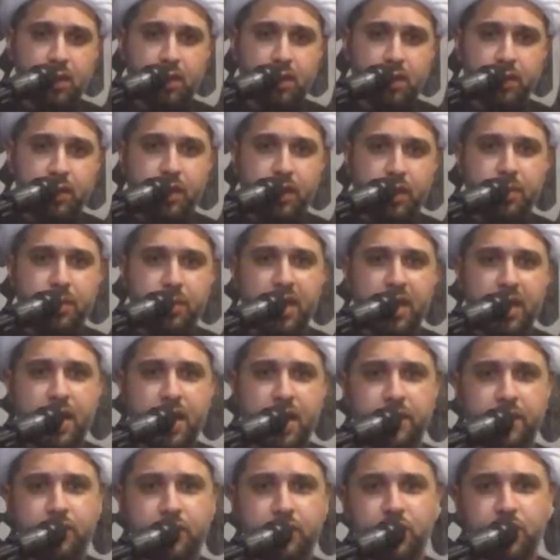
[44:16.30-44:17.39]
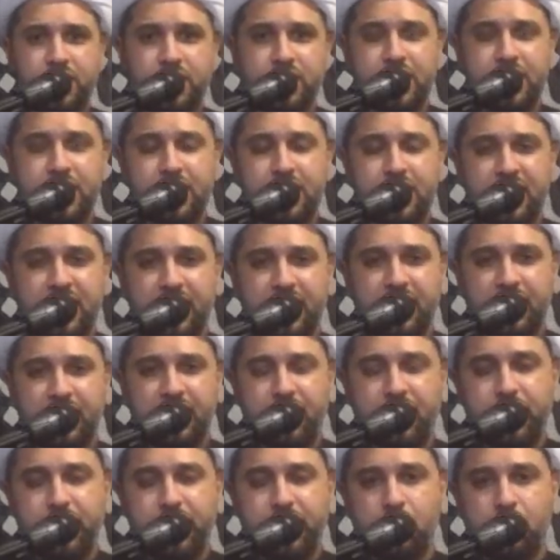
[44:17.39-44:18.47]
they began to see the
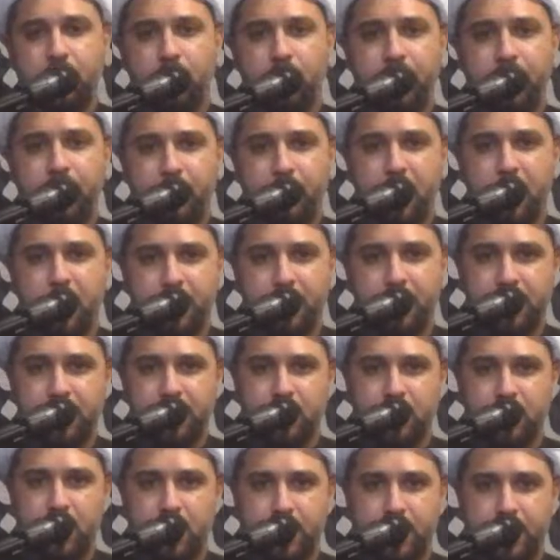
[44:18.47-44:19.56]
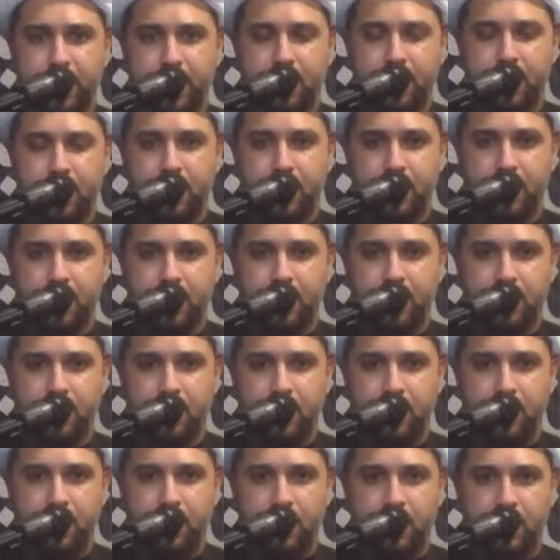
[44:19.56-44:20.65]
threat of Imam Sadiq.
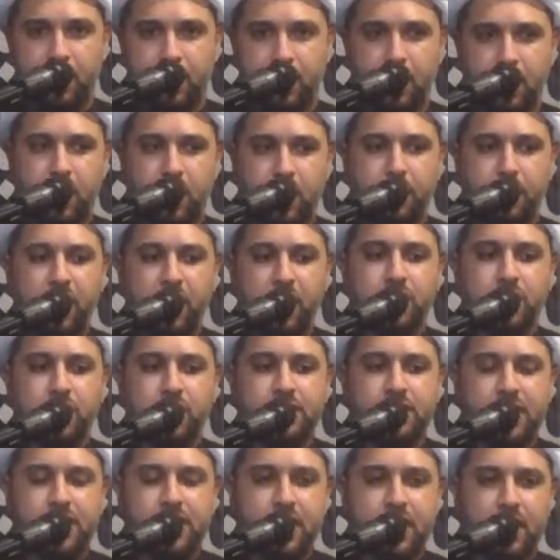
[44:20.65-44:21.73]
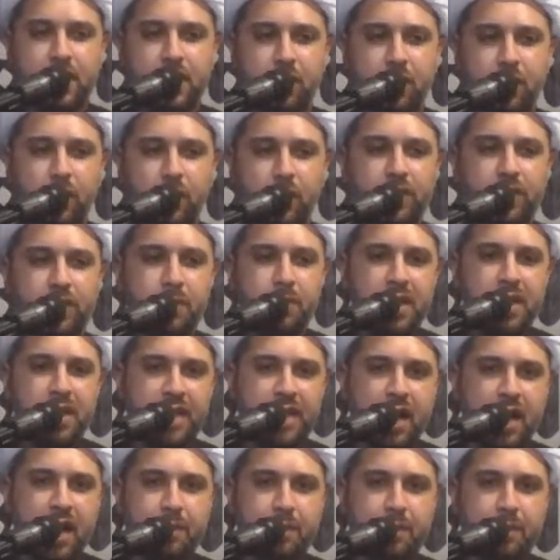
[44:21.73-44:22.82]
Because see, with
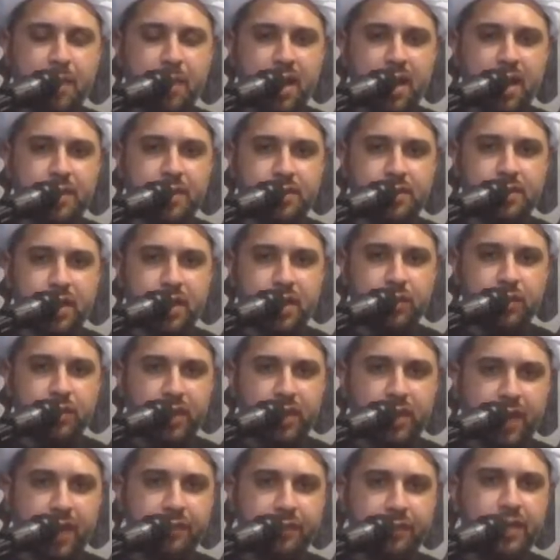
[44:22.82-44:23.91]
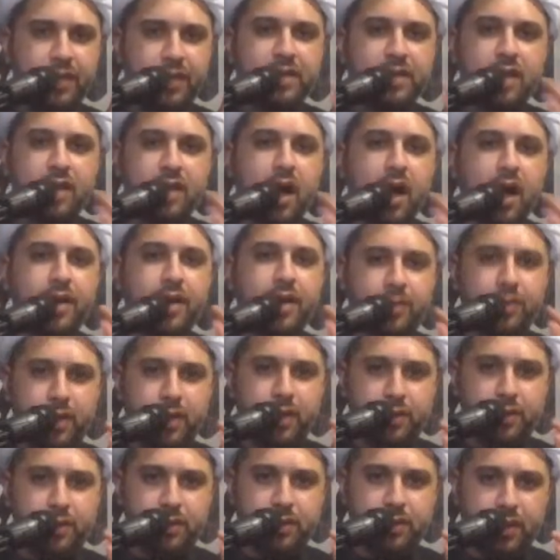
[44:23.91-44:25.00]
Bani Abbas and with every
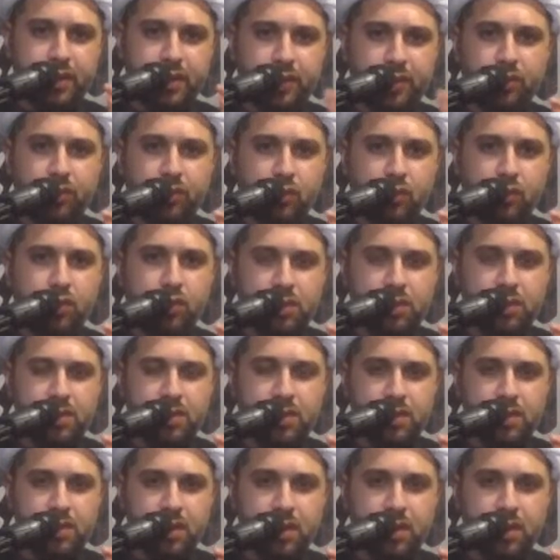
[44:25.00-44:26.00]
tyrant that rules,